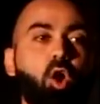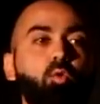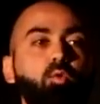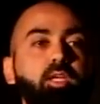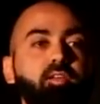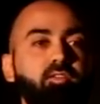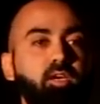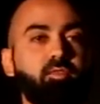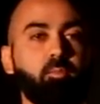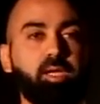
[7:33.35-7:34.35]
only
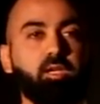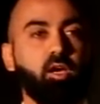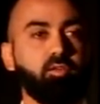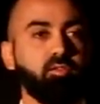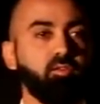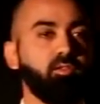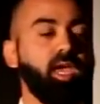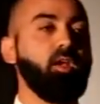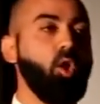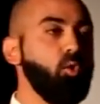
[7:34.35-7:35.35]
suffer big losses
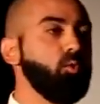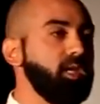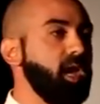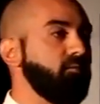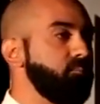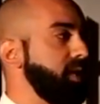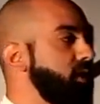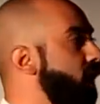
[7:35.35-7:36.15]
and only have big